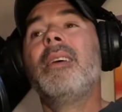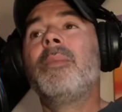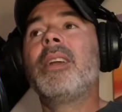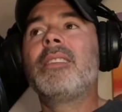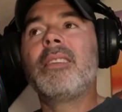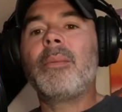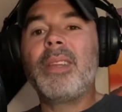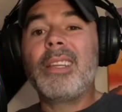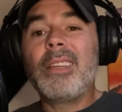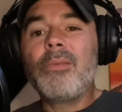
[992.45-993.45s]
because it
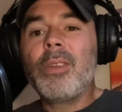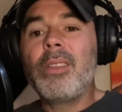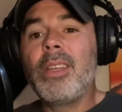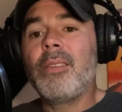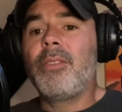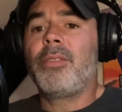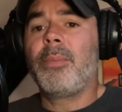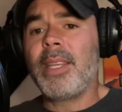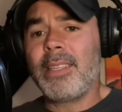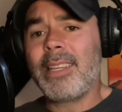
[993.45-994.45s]
can really give you some
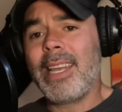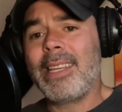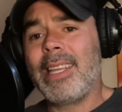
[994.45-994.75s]
insight